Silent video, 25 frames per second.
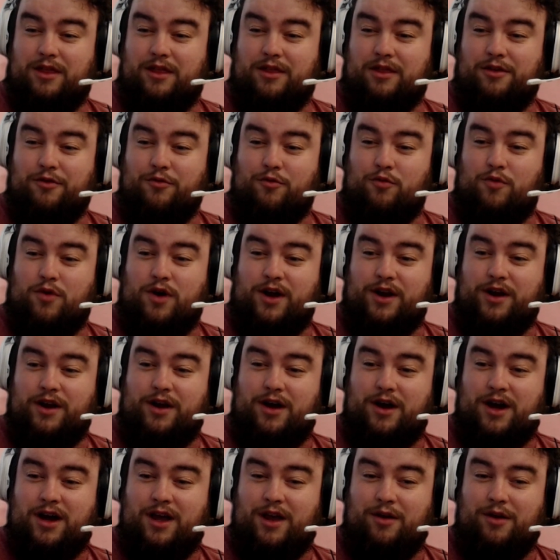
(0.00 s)
the one
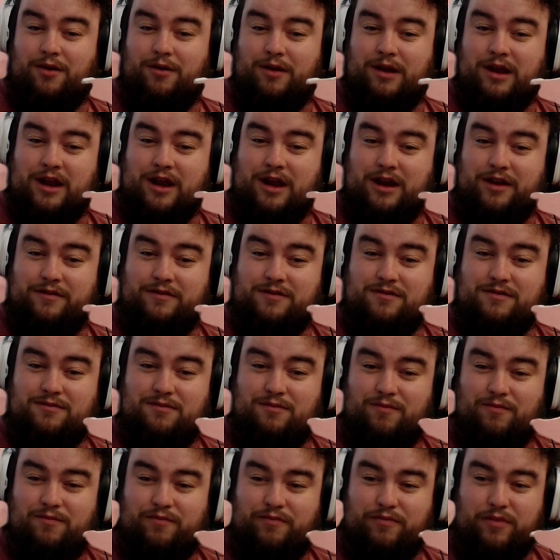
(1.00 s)
I kind of
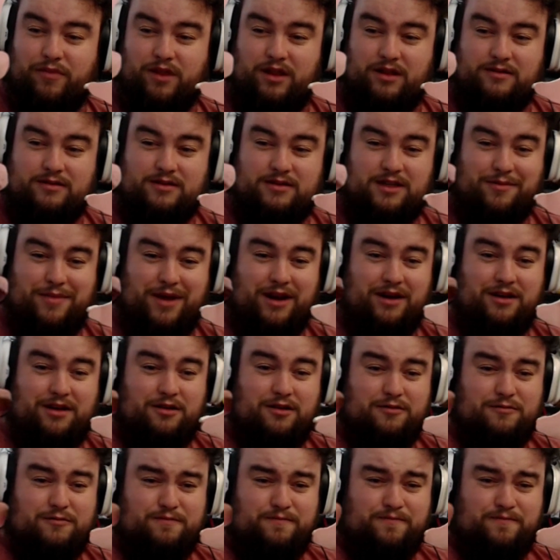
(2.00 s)
cement on.